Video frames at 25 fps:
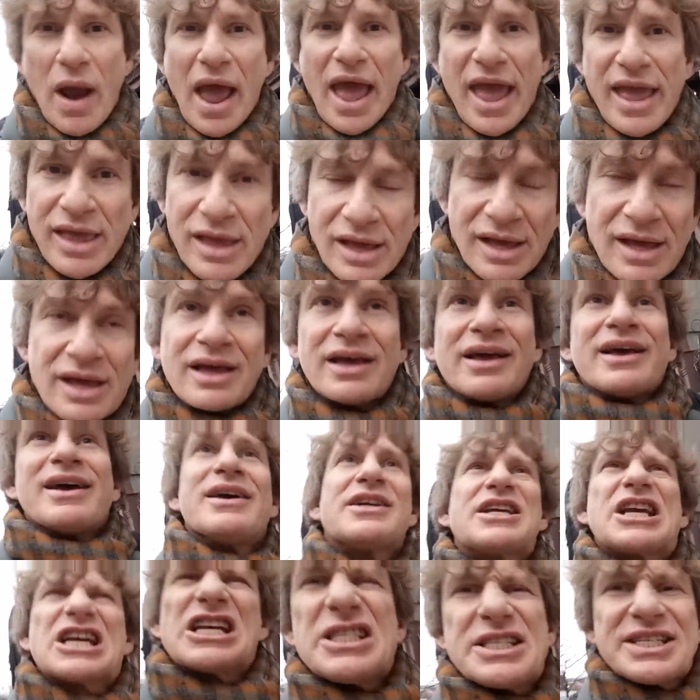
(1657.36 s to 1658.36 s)
way.
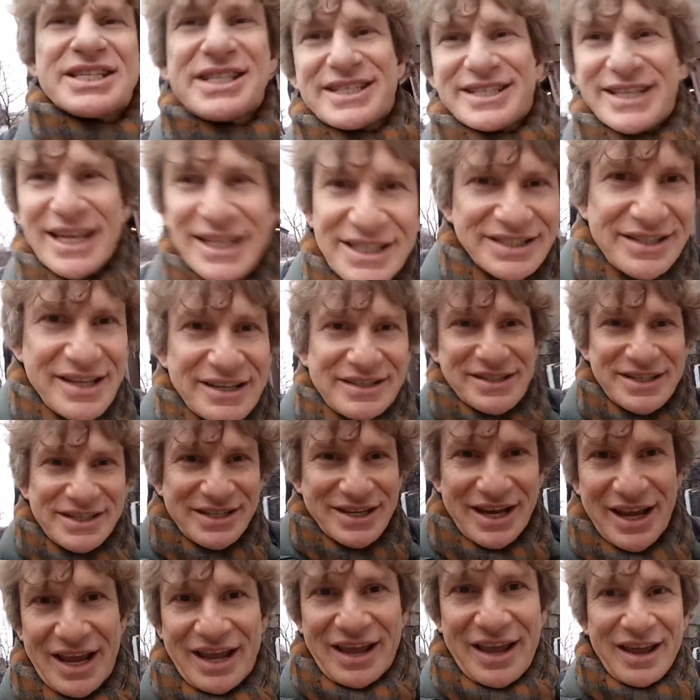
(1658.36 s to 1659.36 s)

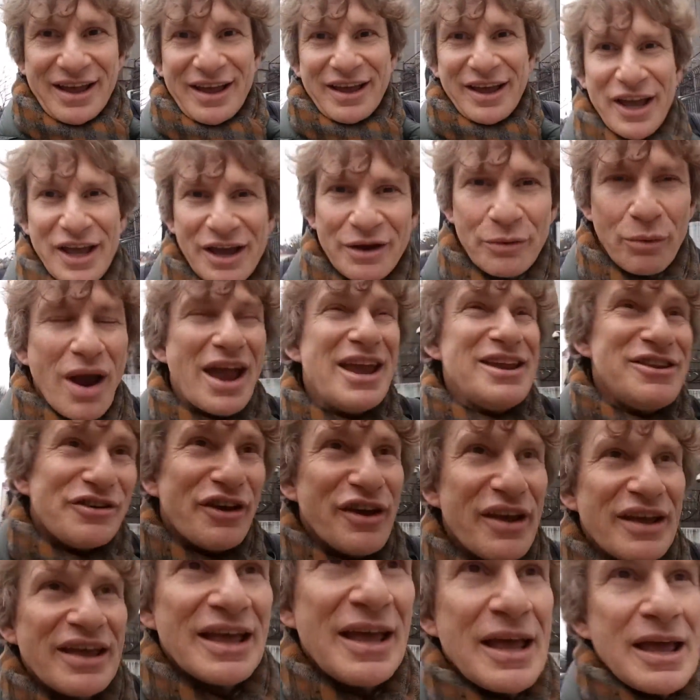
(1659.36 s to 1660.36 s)
Consistency, right?
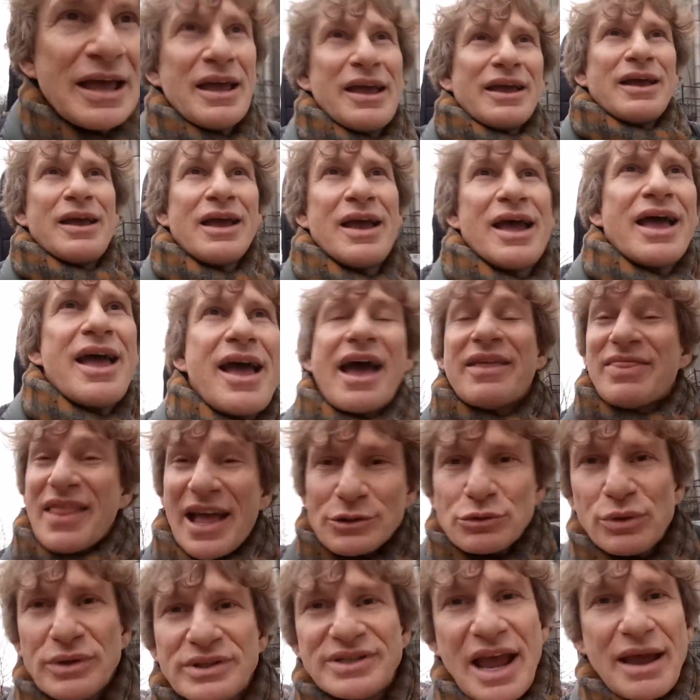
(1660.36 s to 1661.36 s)
And
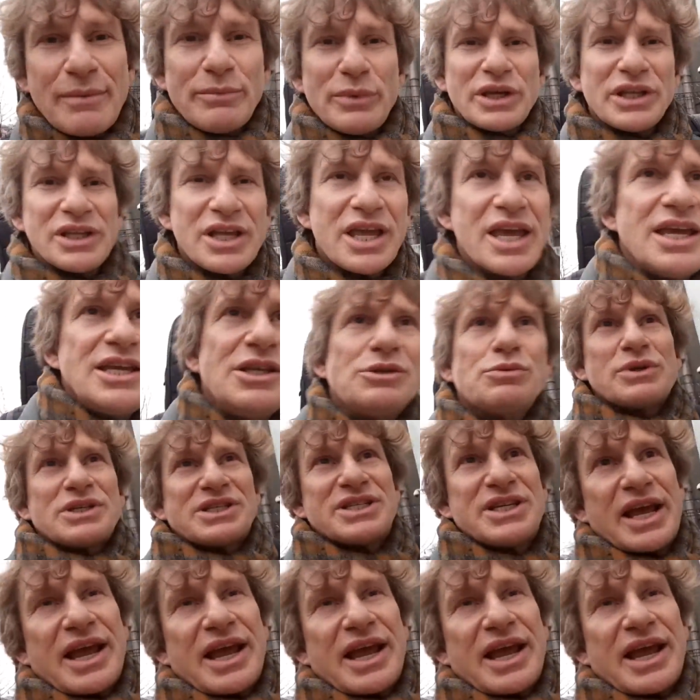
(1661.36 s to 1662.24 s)
that's what Damian Keyes was